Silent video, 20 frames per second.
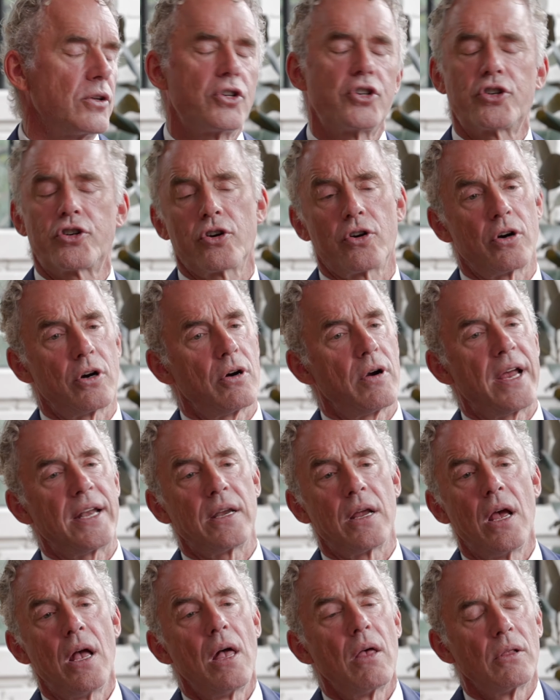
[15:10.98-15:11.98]
Sure.
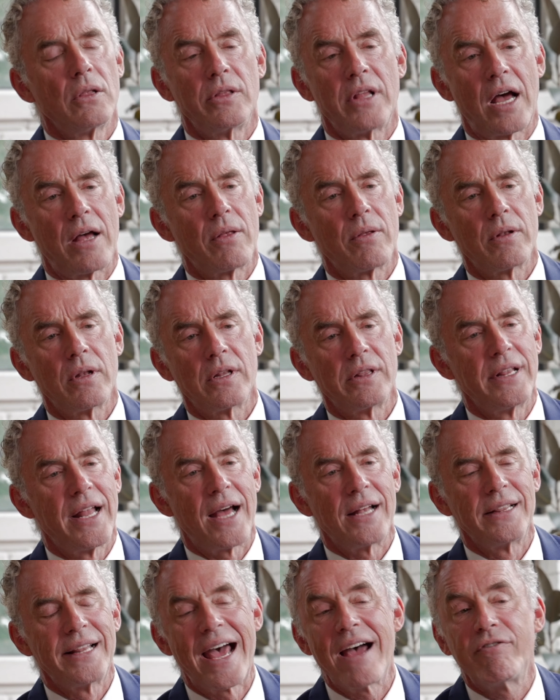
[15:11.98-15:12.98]
And
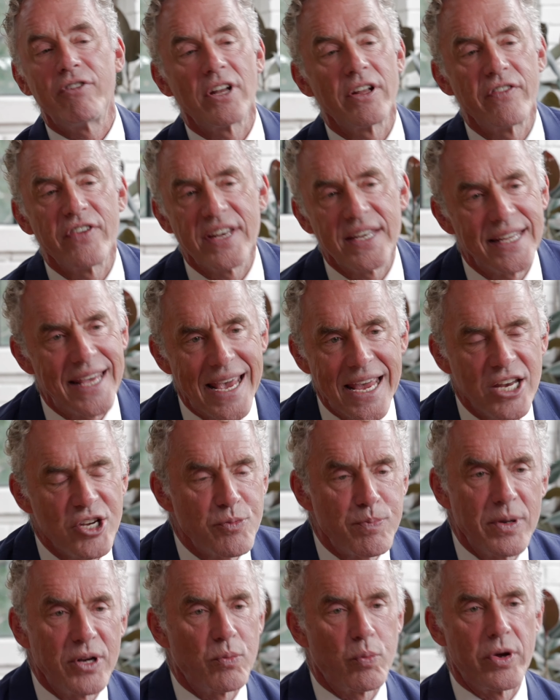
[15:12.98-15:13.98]
level of
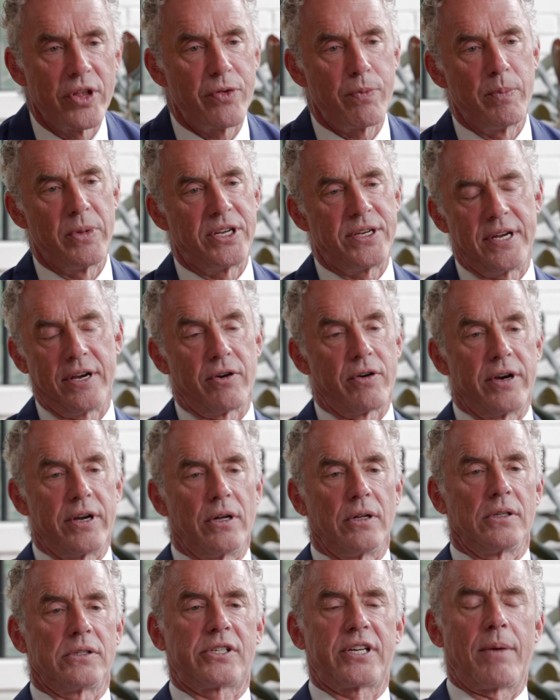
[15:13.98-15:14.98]
engagement with
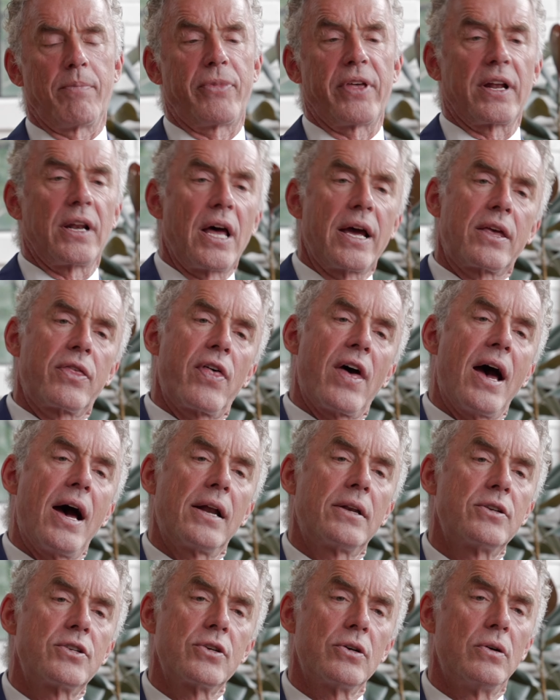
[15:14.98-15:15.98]
material, something like that.
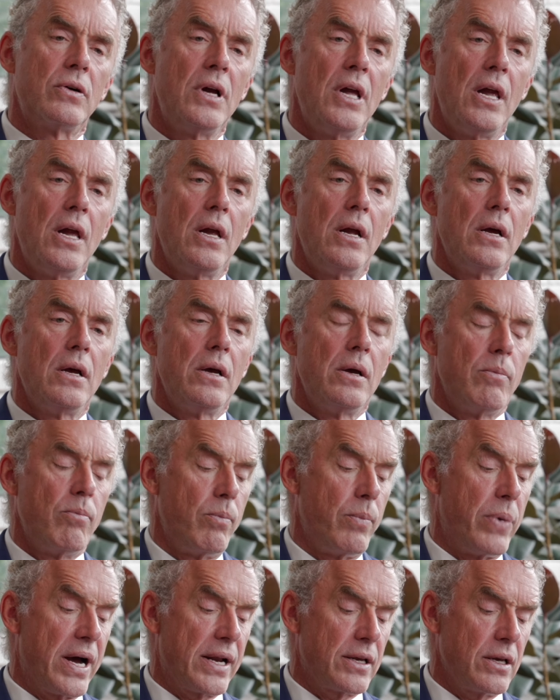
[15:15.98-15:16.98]
So,
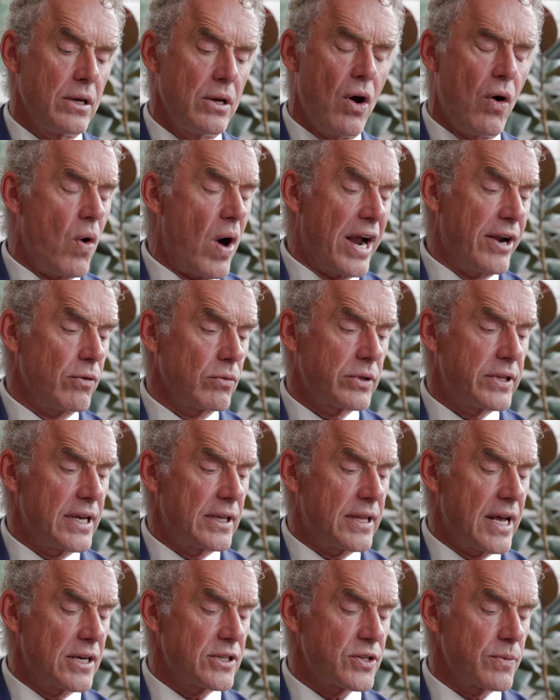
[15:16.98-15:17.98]
but no, I don't
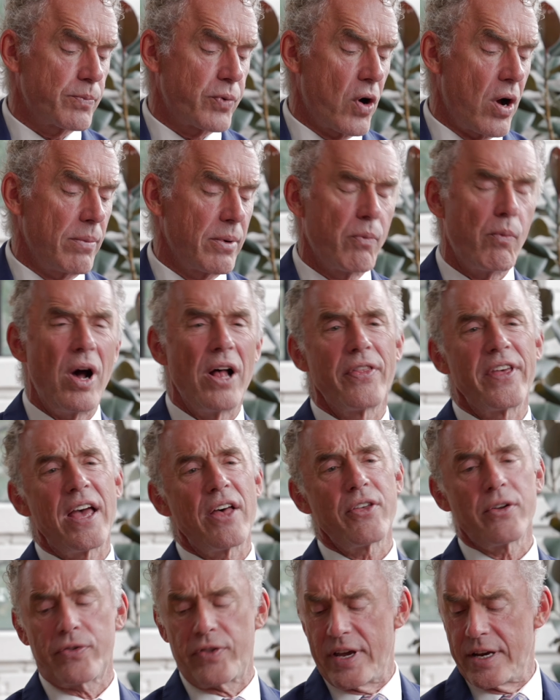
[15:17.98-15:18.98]
think that's a problem. Well, the
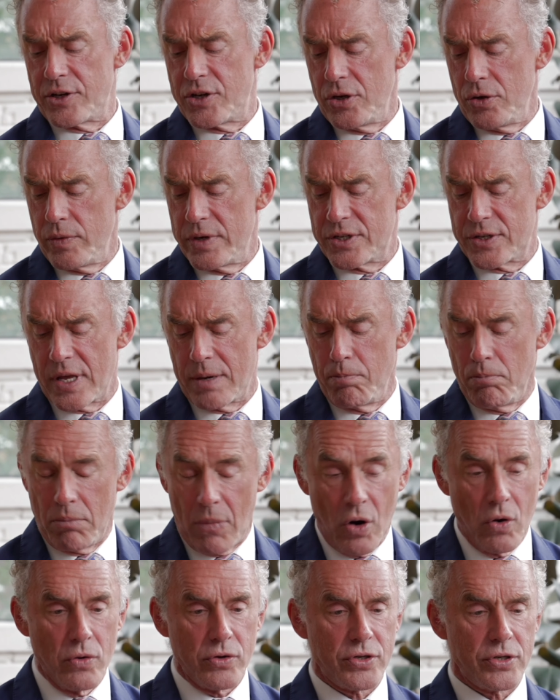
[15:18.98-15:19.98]
other thing too is that
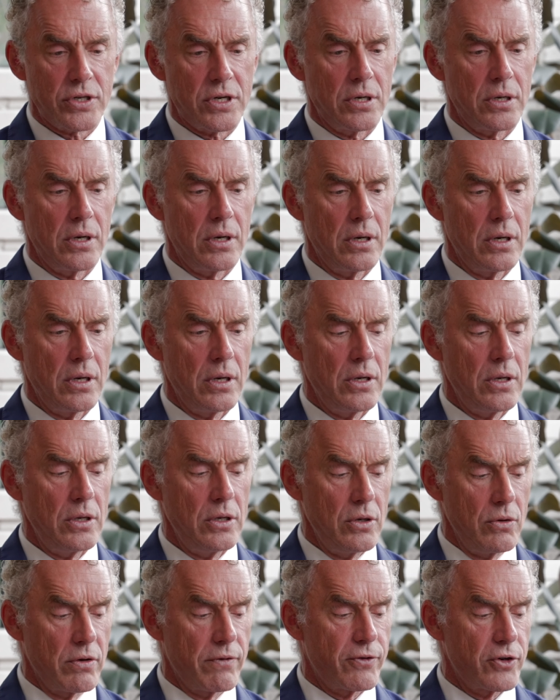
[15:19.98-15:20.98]
most
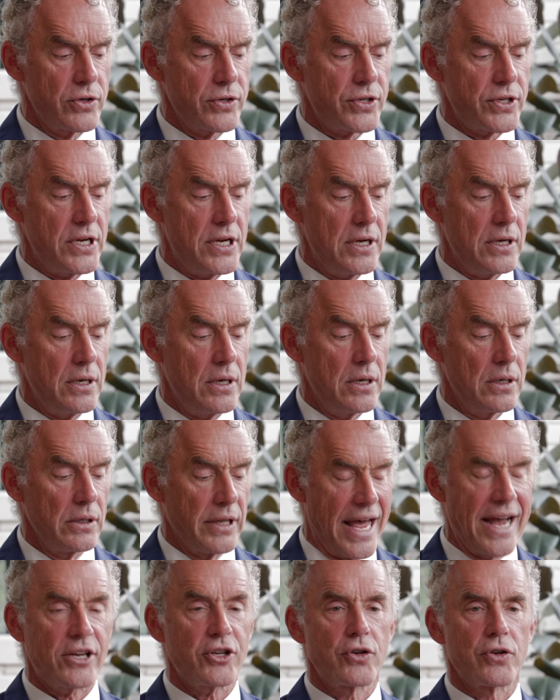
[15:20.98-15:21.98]
university
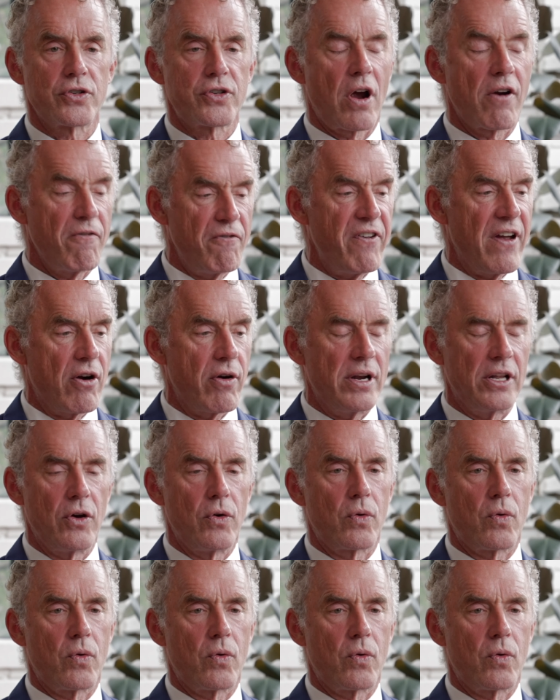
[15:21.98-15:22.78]
lectures are very low